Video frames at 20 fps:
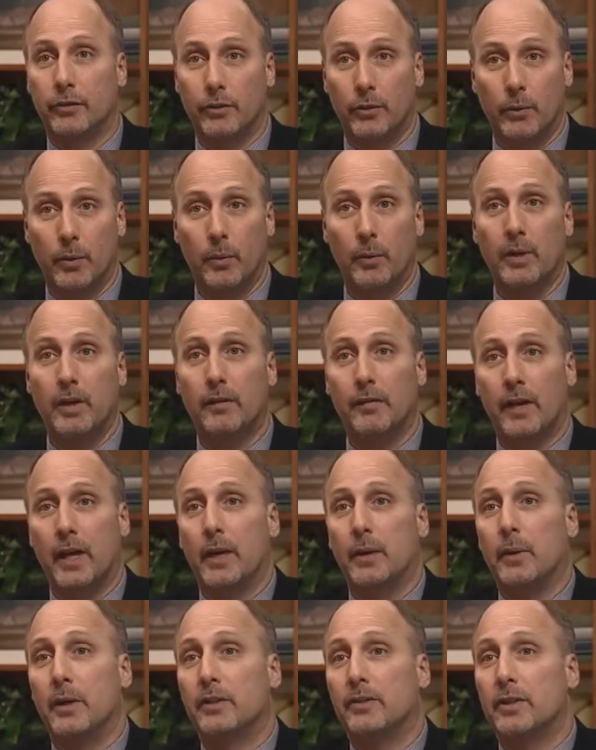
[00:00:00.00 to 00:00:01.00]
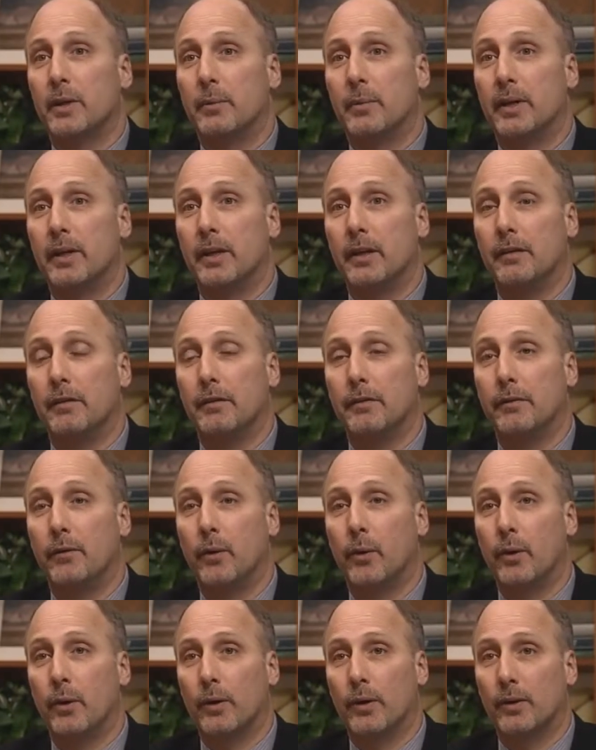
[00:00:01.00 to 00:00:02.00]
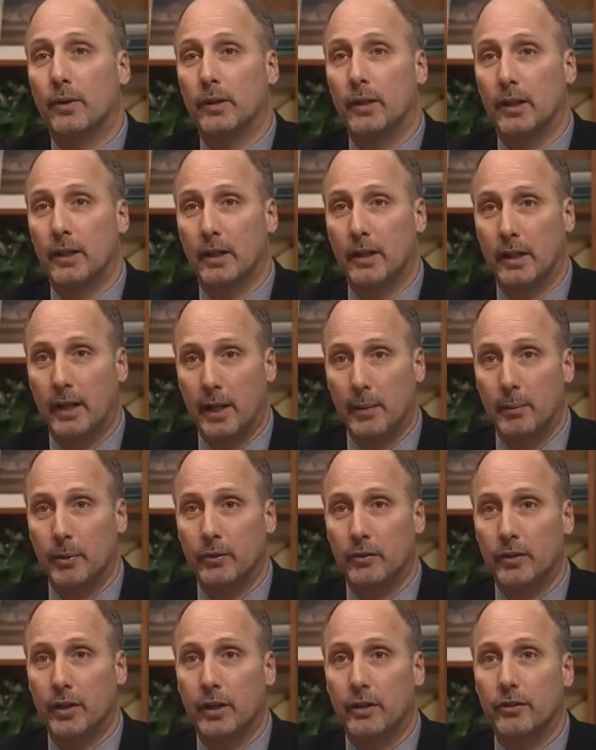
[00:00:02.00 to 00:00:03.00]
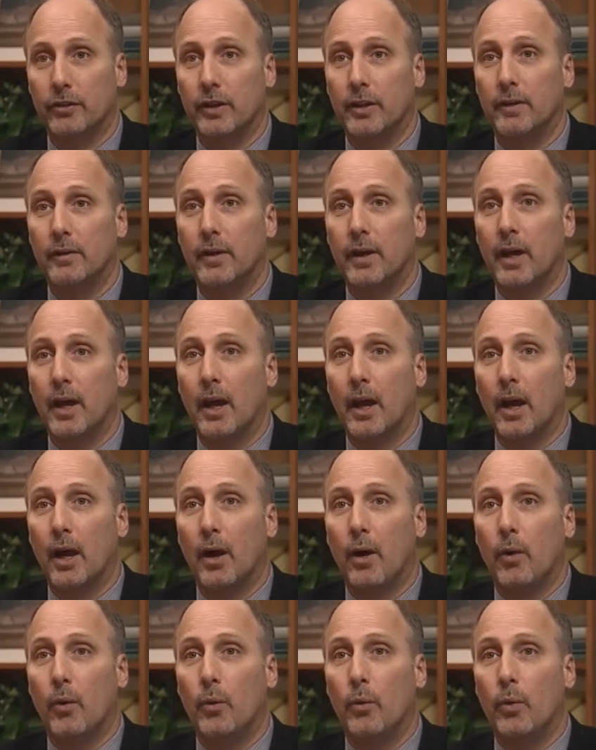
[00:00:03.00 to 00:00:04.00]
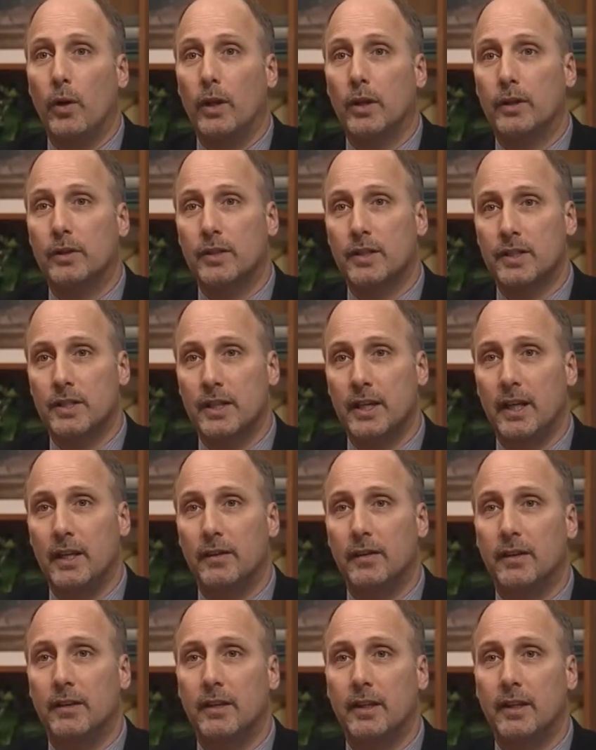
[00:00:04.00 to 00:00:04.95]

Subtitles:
when we evaluate somebody for liposuction, we look to see that